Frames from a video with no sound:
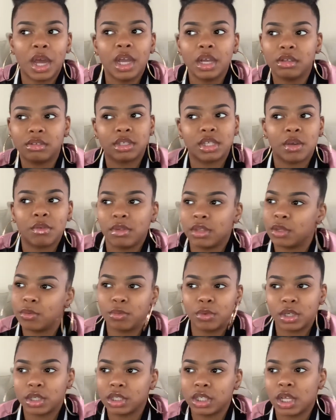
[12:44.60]
gonna say where they
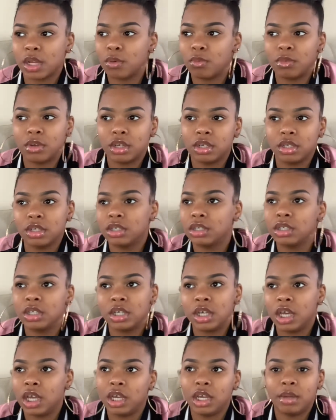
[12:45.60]
went because I don't want
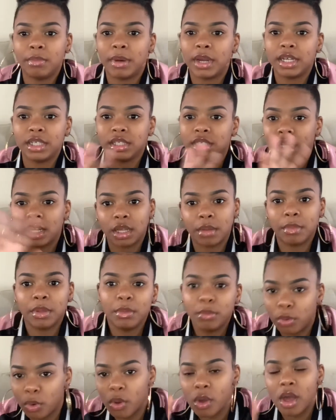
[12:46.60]
anybody stalking
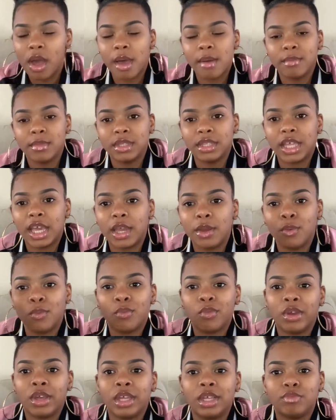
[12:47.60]
people, but they
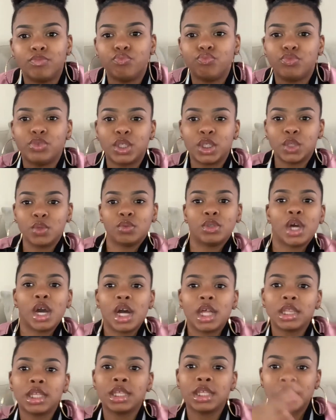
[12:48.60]
went to the
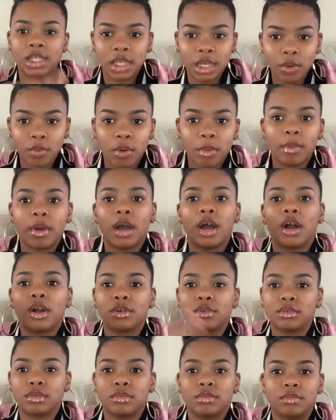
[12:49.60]
other city where my
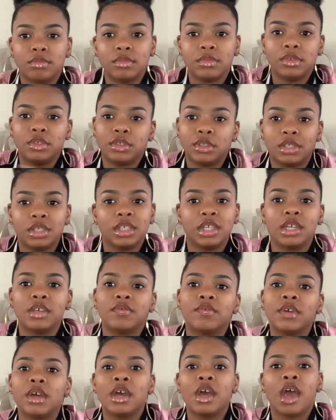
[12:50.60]
uncle used to live,
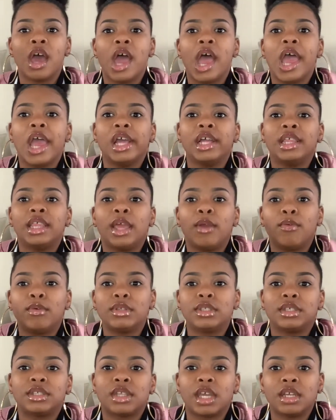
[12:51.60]
and they went
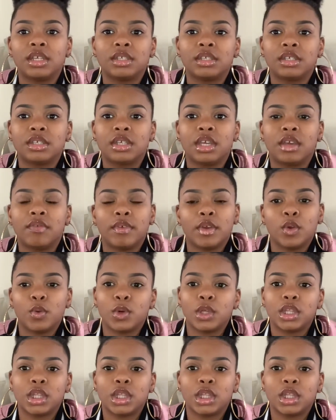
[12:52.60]
to Thanksgiving